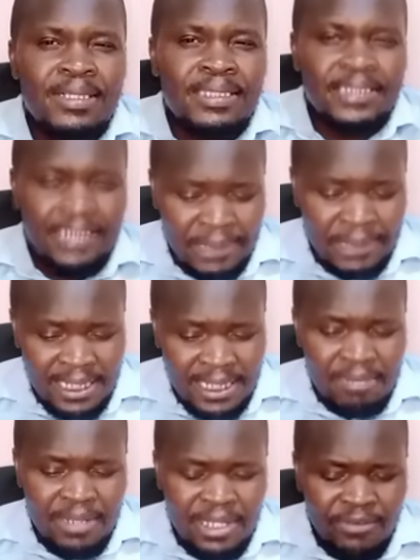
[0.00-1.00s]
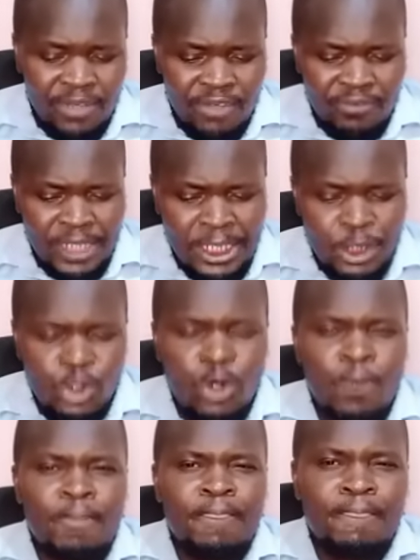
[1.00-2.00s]
subscribe, give the
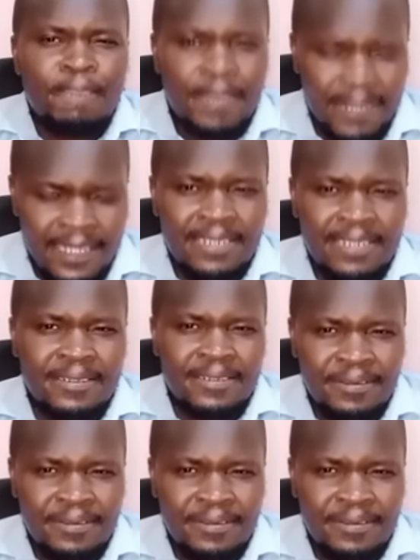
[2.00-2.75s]
video a like.